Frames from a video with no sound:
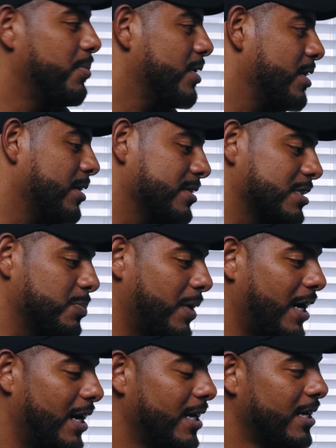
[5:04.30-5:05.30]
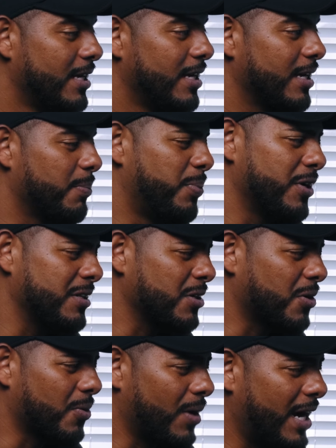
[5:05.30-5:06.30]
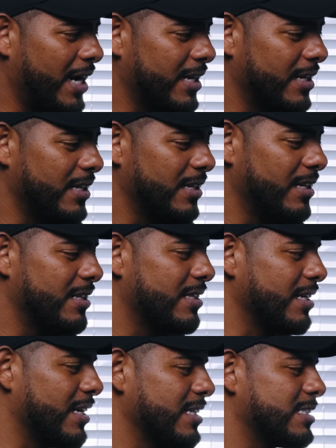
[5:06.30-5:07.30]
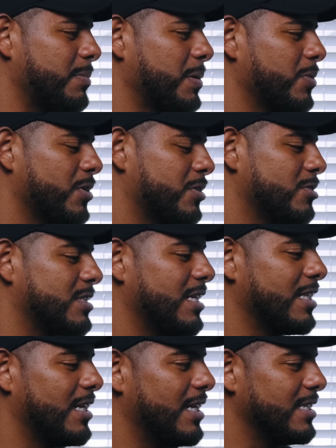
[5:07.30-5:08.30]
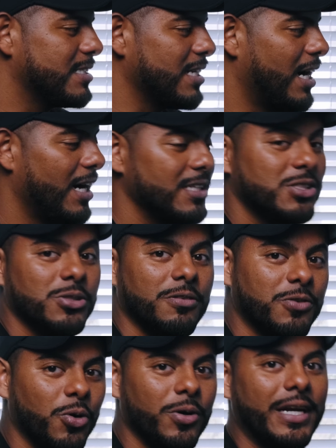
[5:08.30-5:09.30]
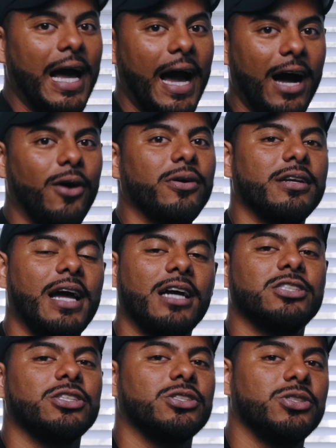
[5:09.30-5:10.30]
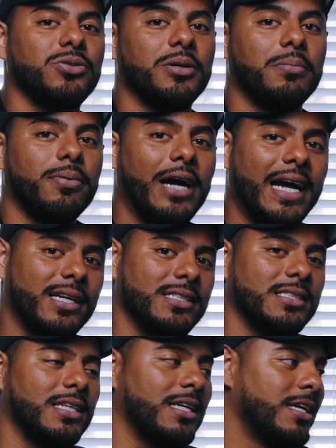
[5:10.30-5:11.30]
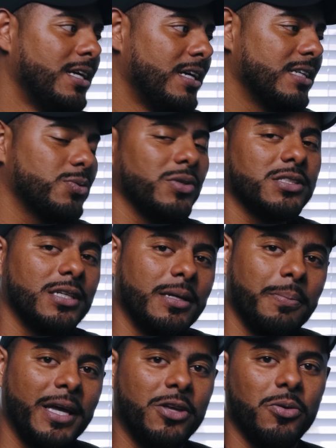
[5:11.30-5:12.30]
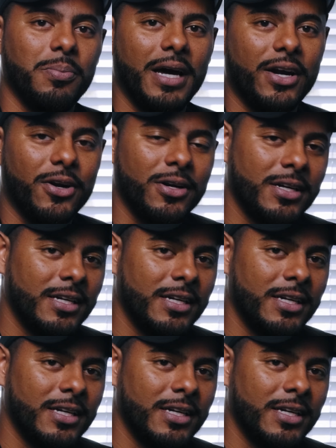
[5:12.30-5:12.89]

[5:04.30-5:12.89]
put it on the spot, put it to grind. And the thing is that people don't understand that is the hustle of going out and actually shooting and practicing is what's gonna make you better.